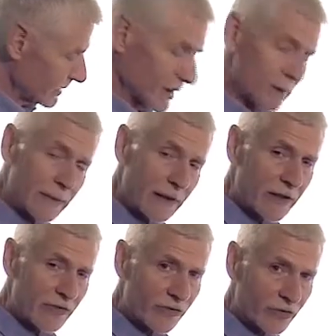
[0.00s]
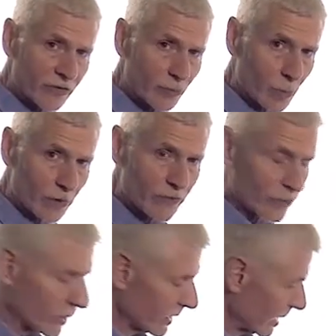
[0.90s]
be an oblique insertion 1
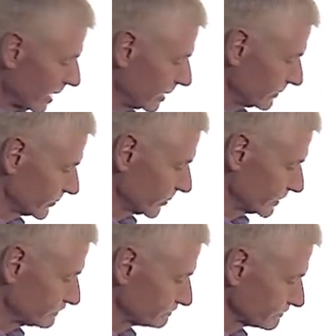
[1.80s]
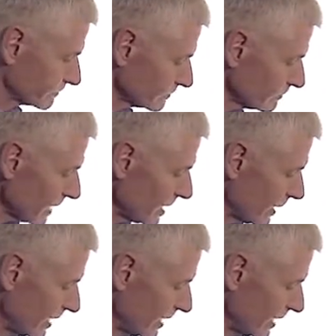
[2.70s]
to 1.5 chun. Now,